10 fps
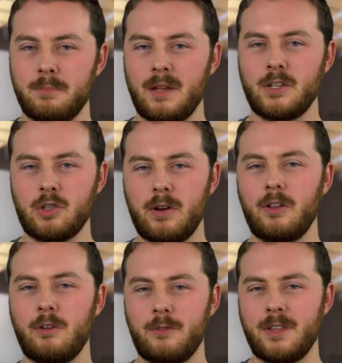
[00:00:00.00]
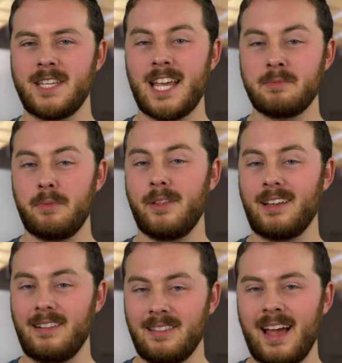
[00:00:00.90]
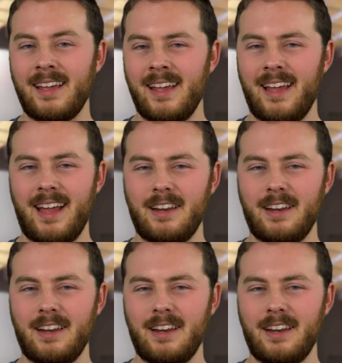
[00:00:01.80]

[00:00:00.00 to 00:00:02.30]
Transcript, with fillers: but the trailer for this has been playing a lot,